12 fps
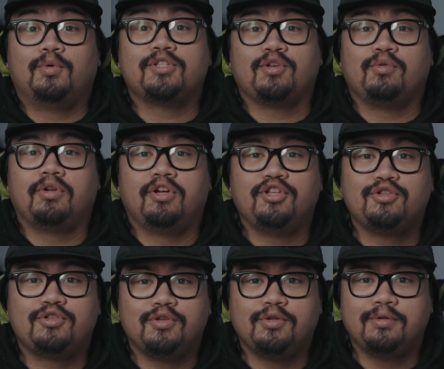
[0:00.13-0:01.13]
What's going on
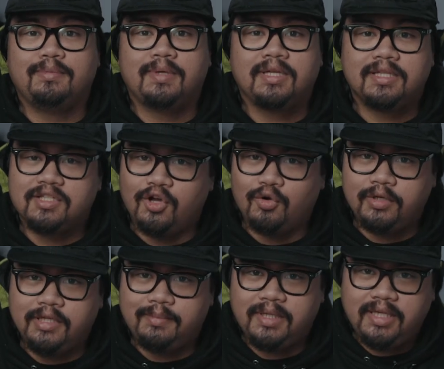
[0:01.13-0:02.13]
YouTube? It's
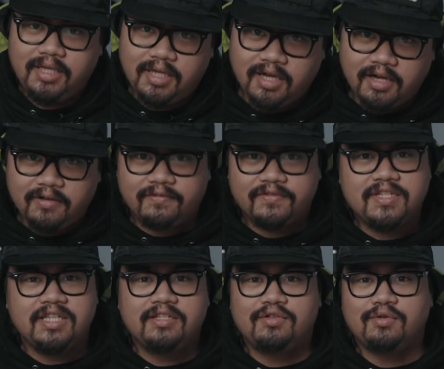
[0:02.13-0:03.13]
ODB of
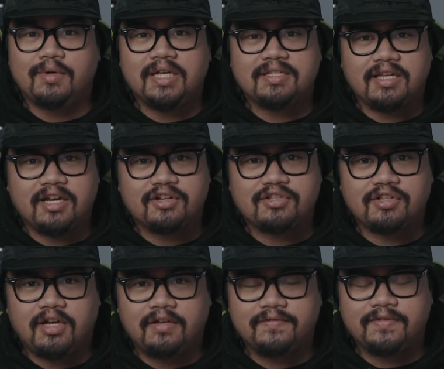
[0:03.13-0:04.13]
T2S
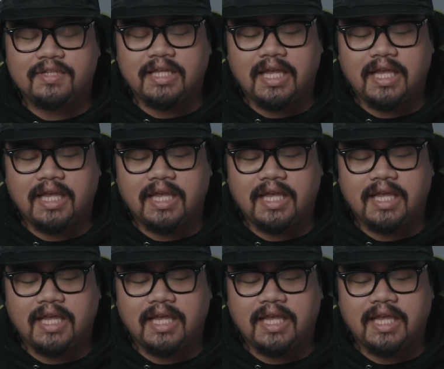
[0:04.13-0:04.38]
Airsoft,